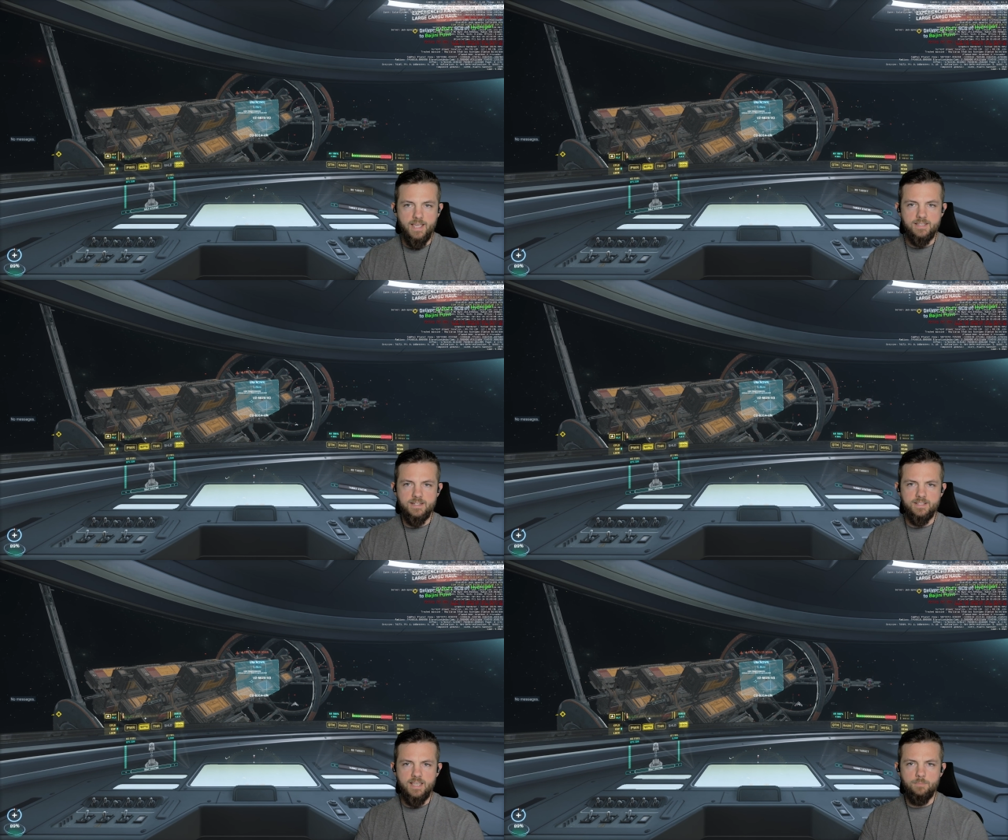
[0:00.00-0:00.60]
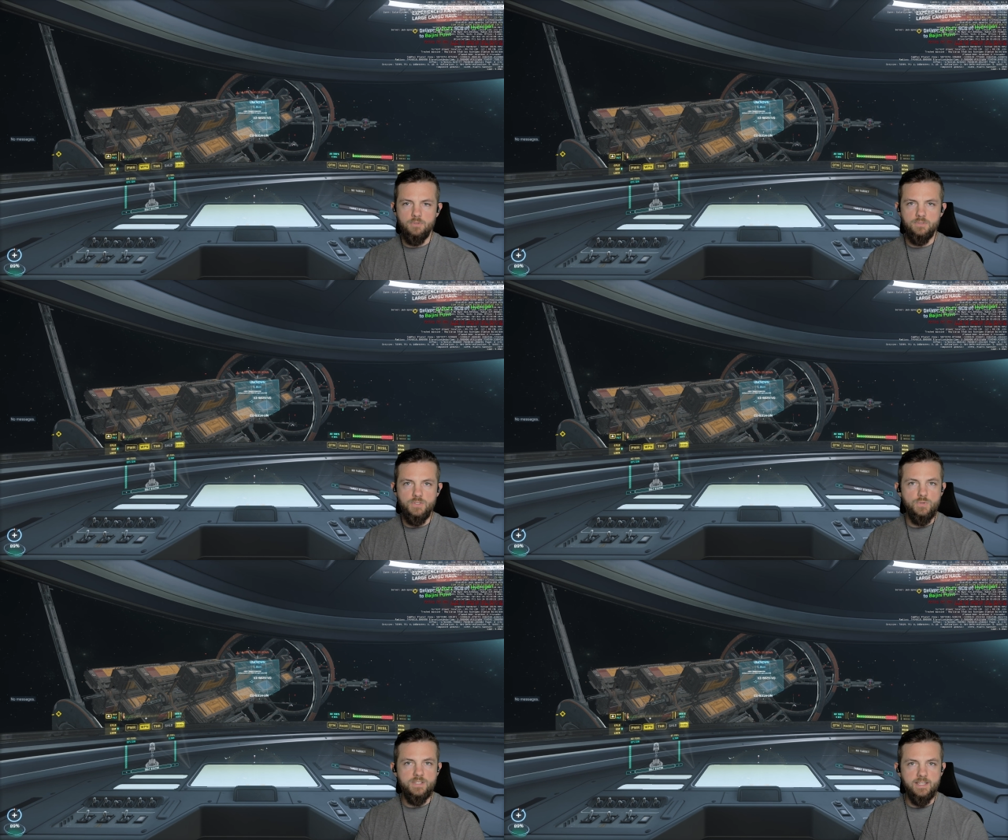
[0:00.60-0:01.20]
As an example,
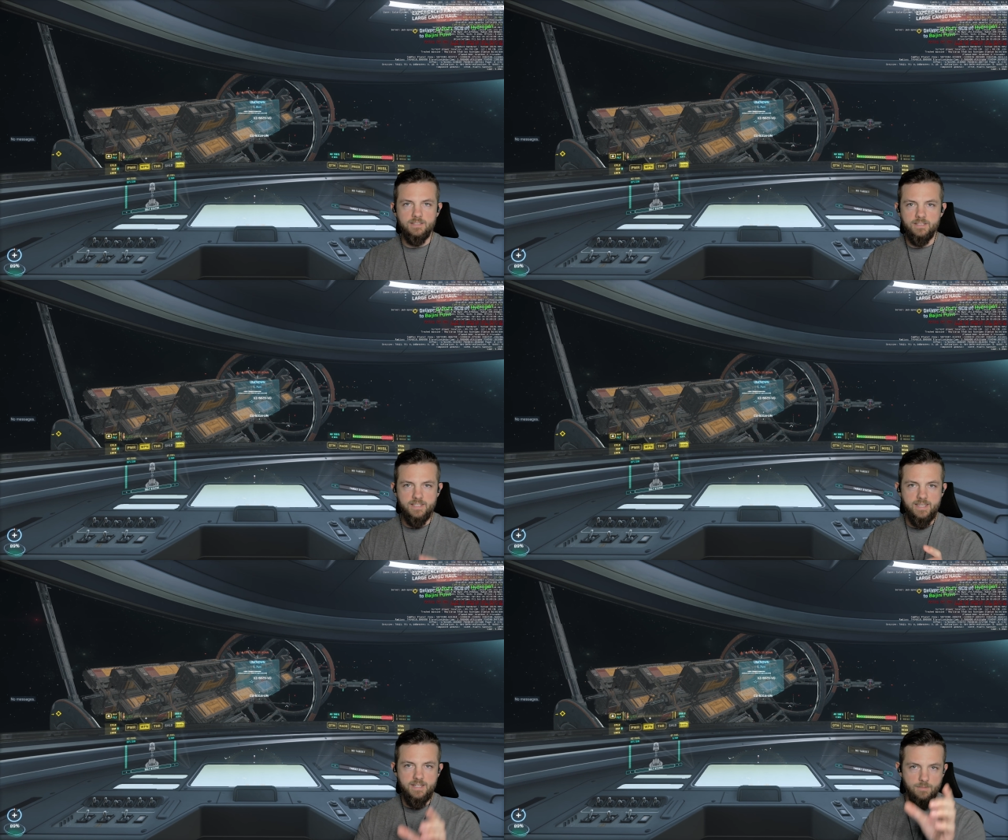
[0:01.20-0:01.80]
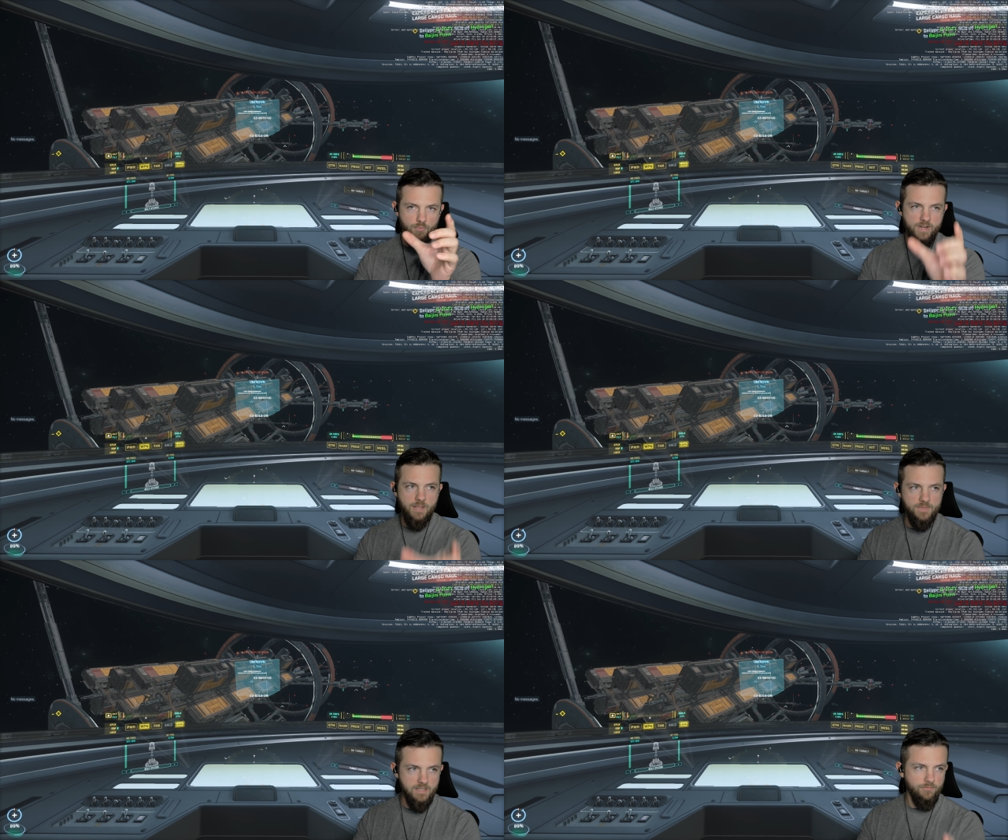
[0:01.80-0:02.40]
using the key to bring
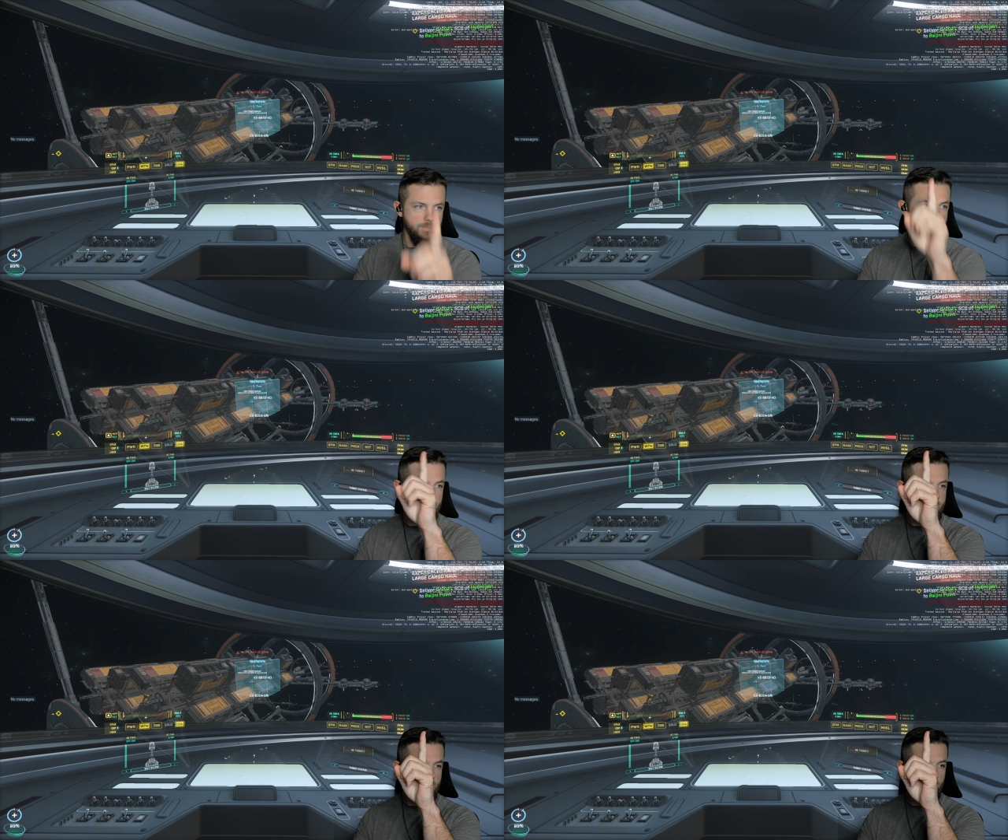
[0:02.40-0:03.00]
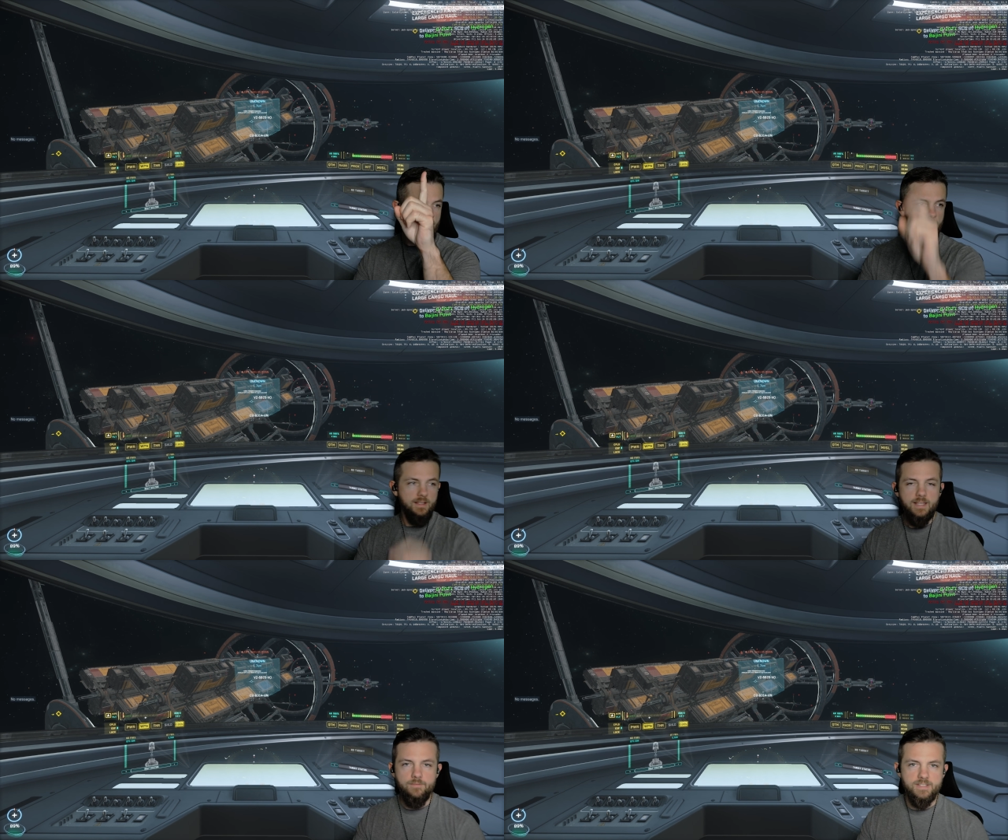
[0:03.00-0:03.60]
up the information here
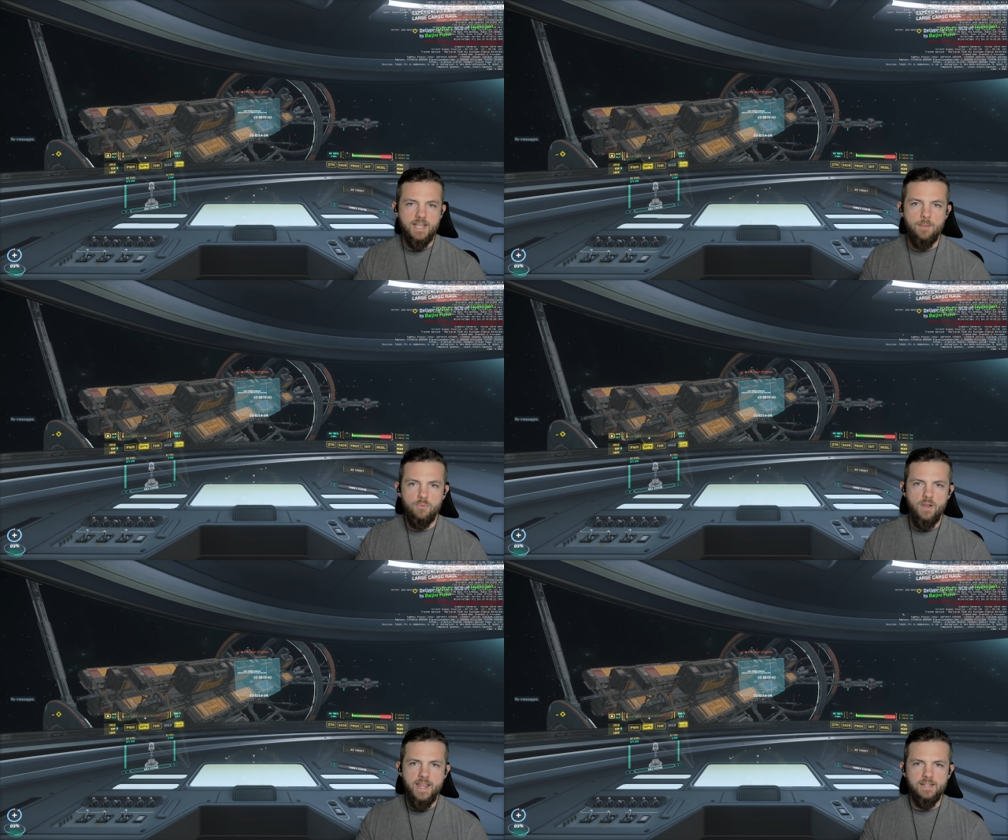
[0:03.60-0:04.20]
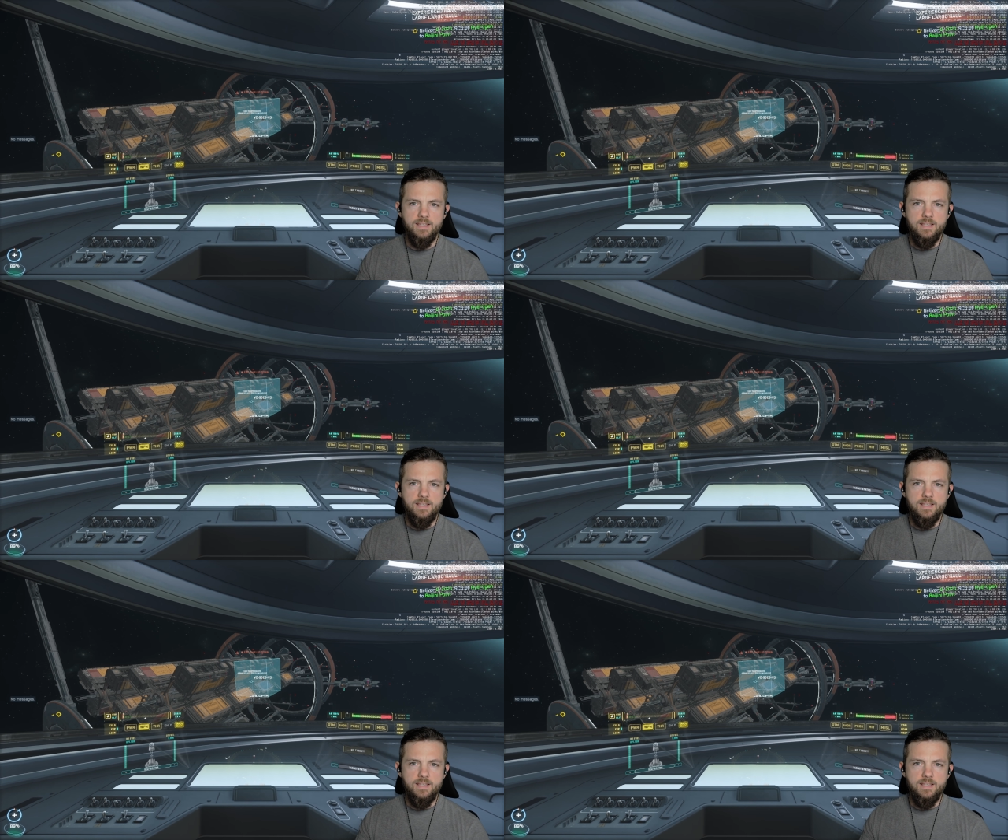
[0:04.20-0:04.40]
in the top right,